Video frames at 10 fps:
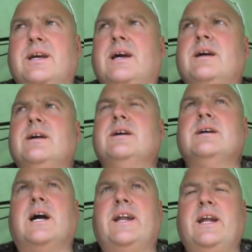yeah,
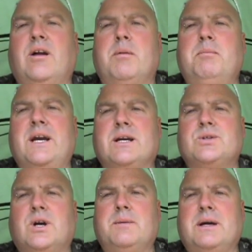and then like mega
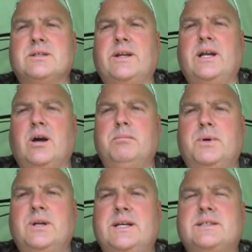dry them out so they're like
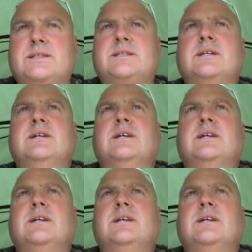bullets,